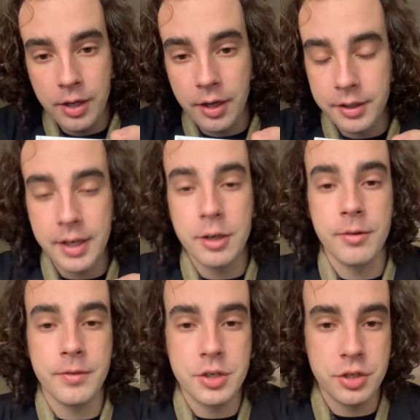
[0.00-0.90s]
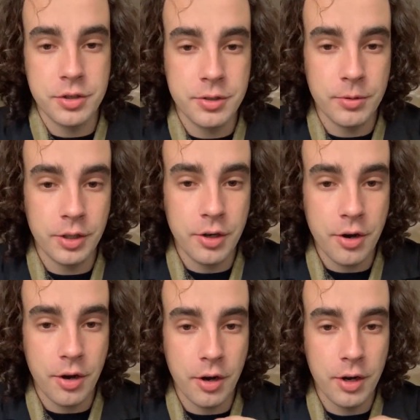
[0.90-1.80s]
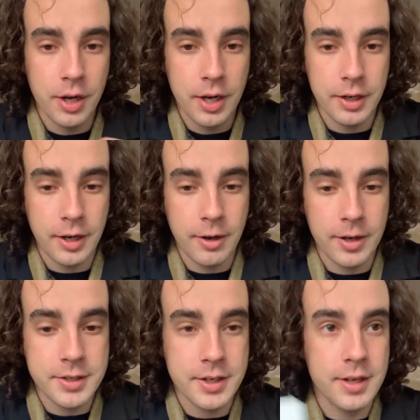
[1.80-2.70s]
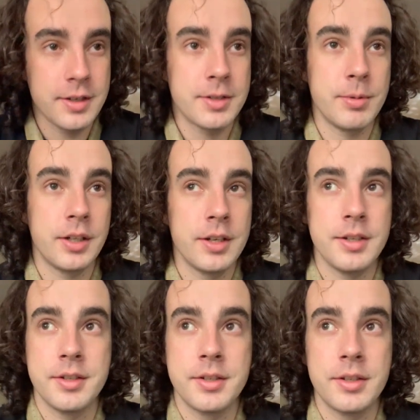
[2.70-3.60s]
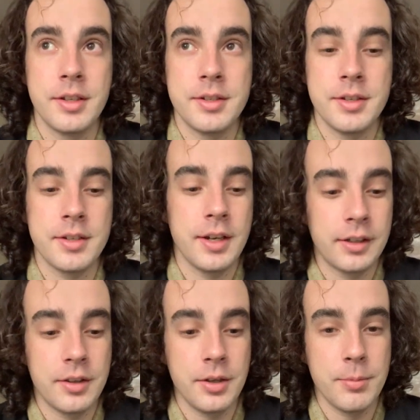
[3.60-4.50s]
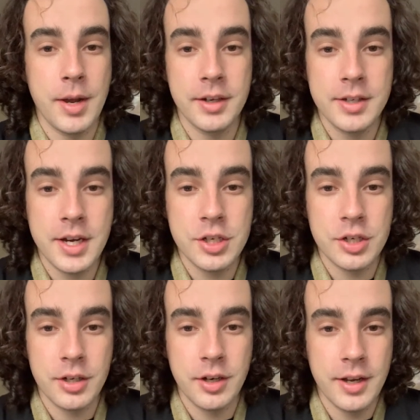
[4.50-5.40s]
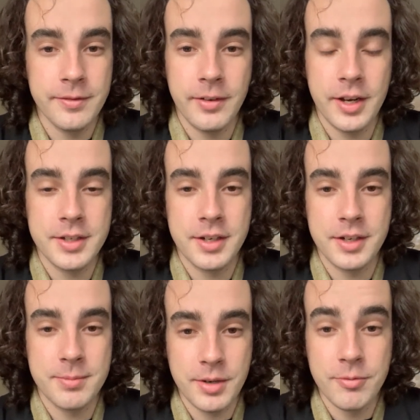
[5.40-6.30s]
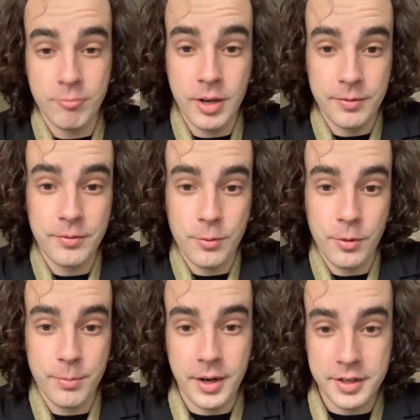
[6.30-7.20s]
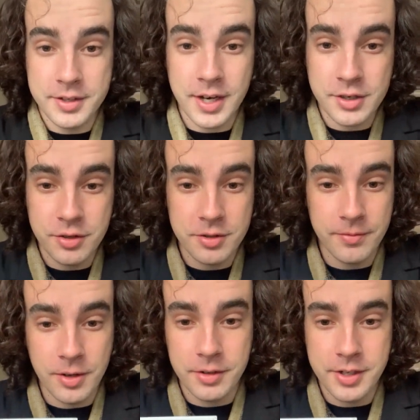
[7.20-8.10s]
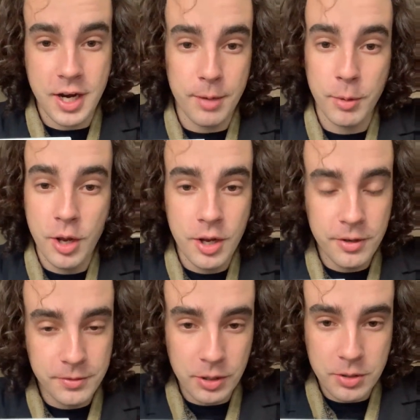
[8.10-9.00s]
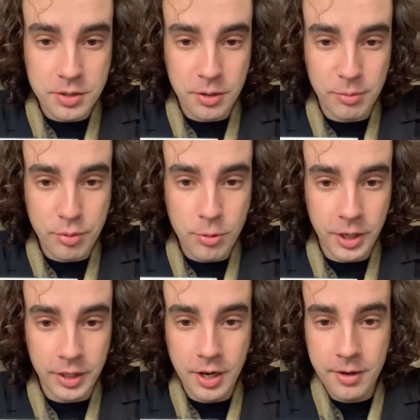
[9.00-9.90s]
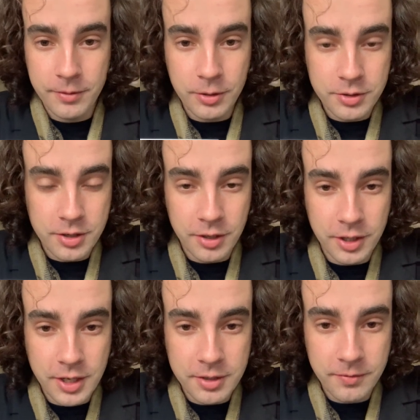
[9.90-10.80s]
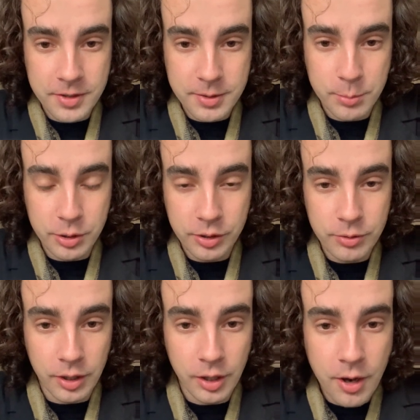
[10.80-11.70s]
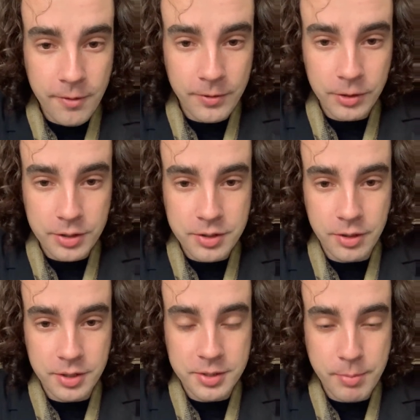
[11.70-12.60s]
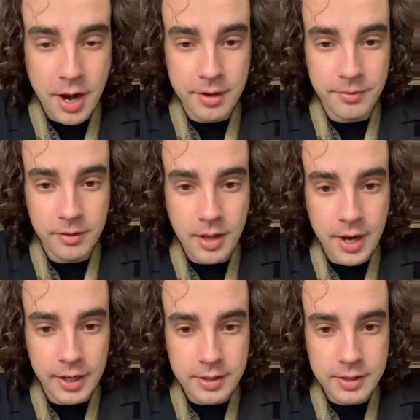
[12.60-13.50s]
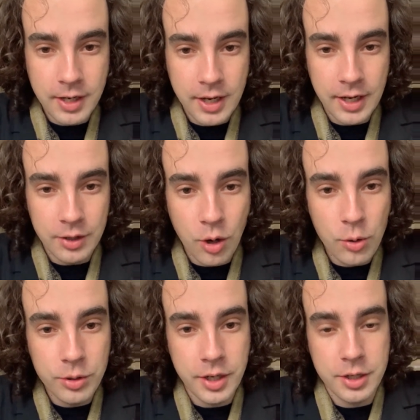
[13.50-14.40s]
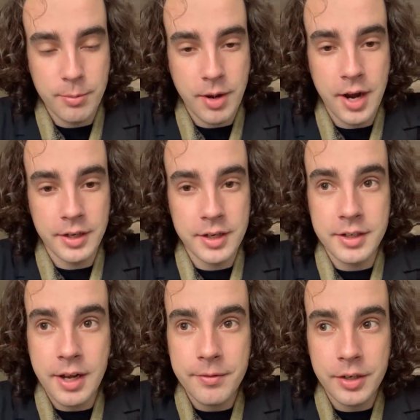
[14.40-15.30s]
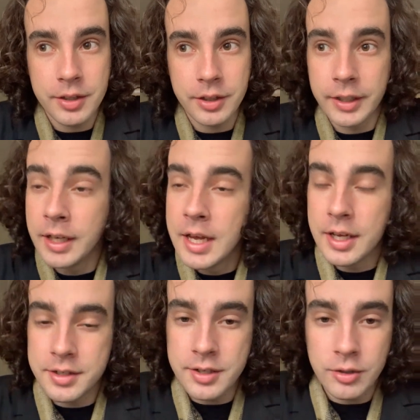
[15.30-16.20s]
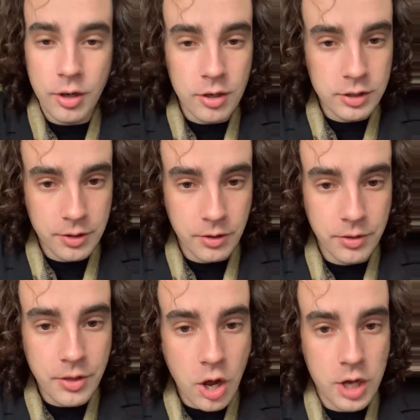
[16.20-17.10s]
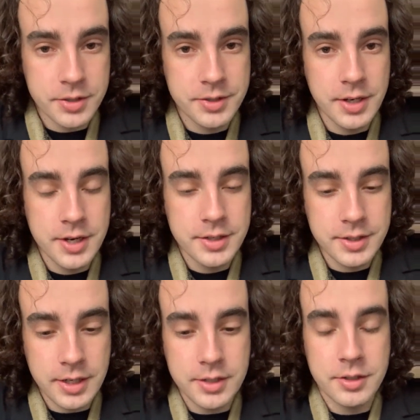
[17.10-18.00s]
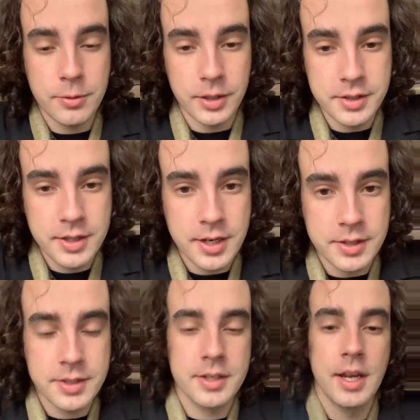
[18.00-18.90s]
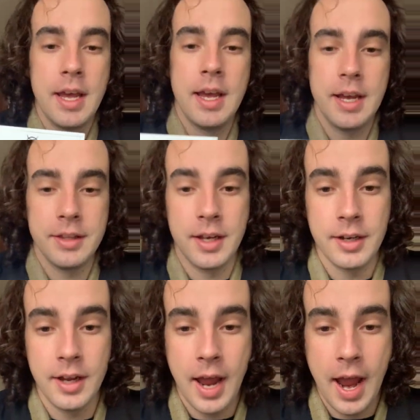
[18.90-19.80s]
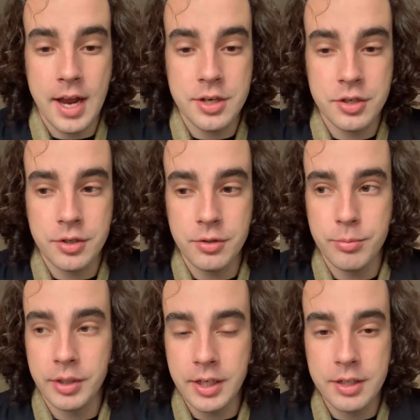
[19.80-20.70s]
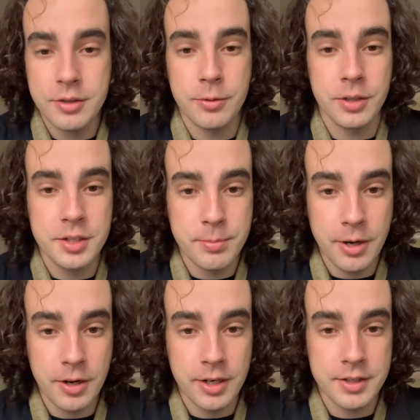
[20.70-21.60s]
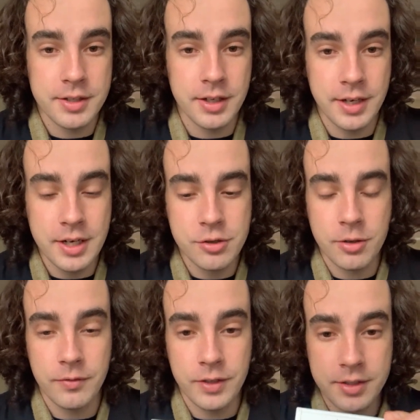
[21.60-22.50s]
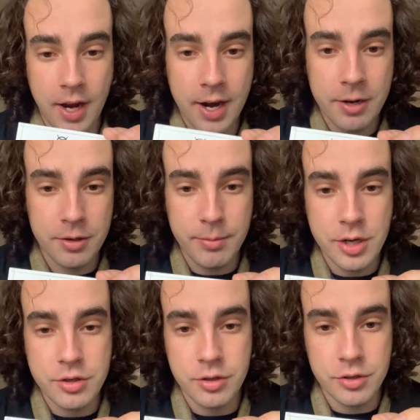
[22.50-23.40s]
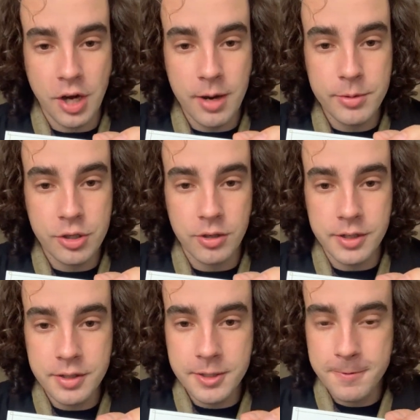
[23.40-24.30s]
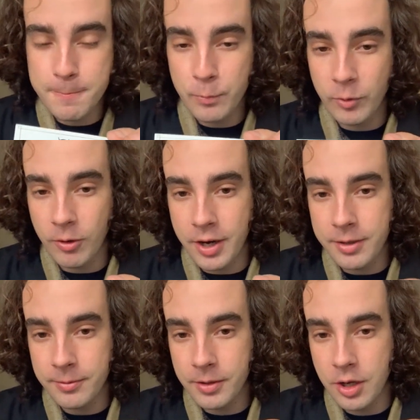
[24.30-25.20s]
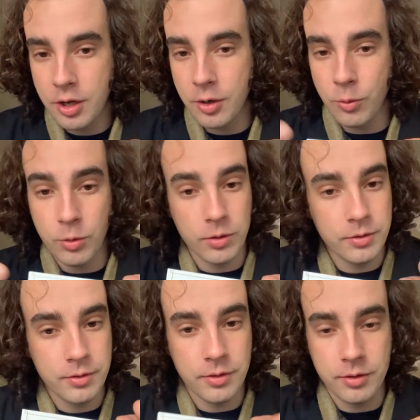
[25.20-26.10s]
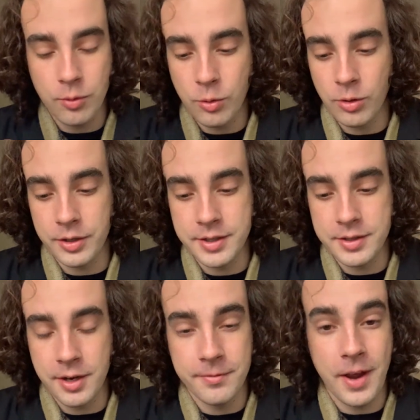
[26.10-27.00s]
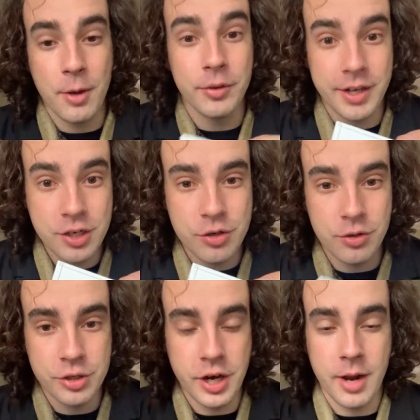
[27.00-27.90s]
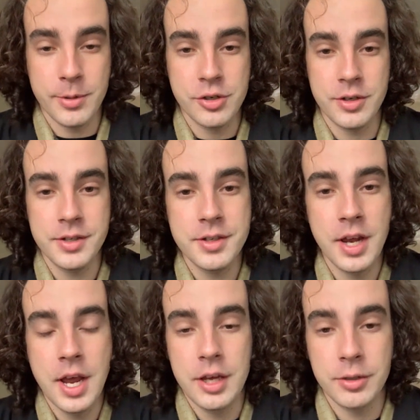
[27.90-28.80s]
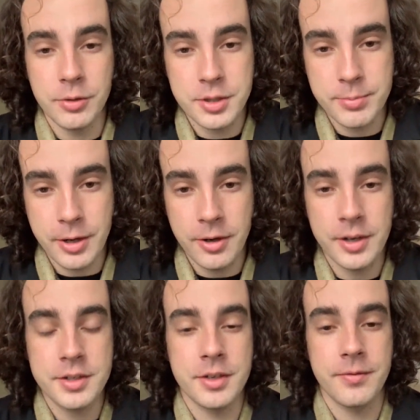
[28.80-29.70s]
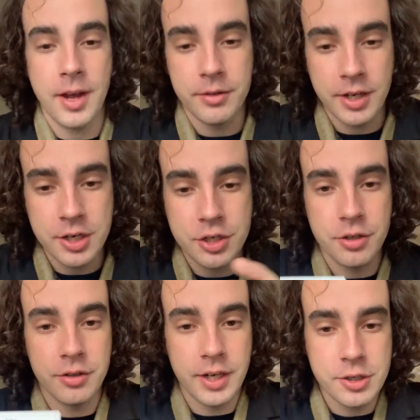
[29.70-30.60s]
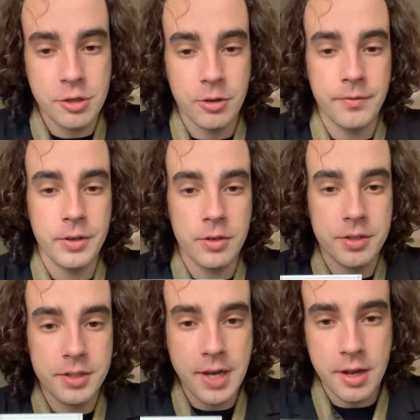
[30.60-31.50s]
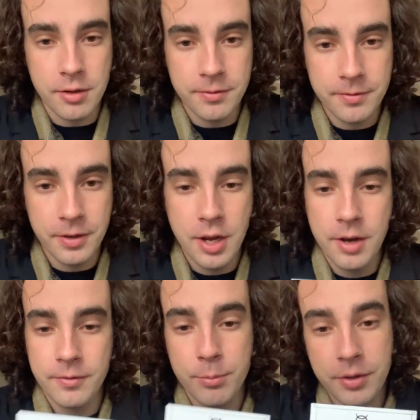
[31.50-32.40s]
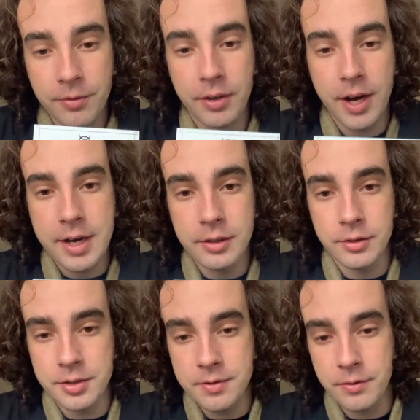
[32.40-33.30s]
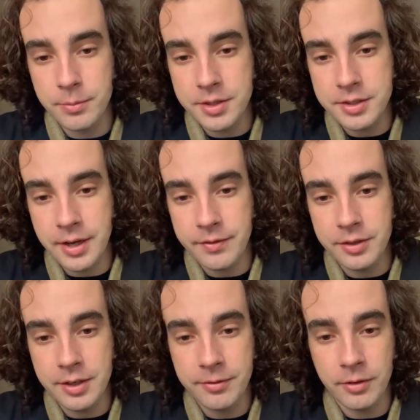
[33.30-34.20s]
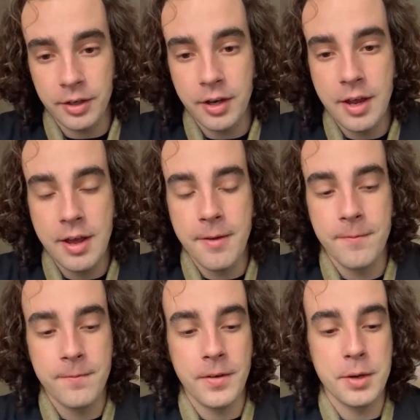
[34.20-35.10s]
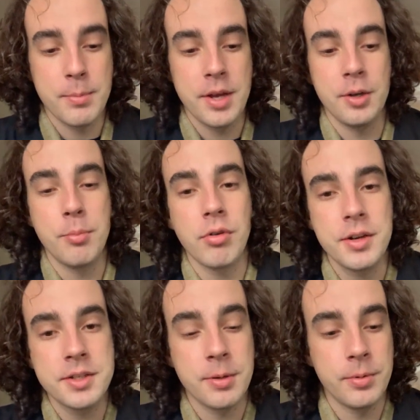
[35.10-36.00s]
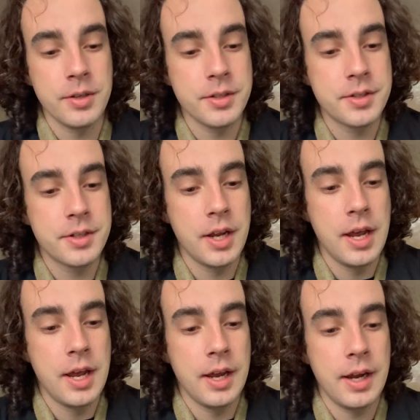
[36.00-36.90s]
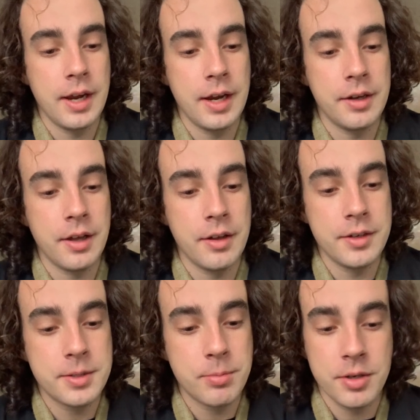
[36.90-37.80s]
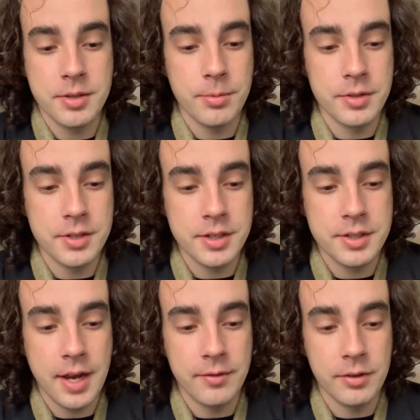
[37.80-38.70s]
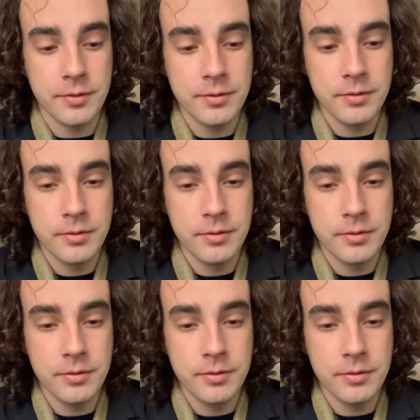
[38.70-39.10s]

an inner vision to occur. Now, I say this because this is like the meditation advice that has been written forth by the sages of all time. Focus on a point, focus on an indivisible unit, focus on a spot of light, and hold it in your mind indefinitely until all other thoughts cease to exist. And then as you begin to experience the nature of these higher dimensional geometries, right, or these foundational geometries, you experience the foundational nature of yourself from different angles, from these 7 different fundamental principles. And these principles, these seven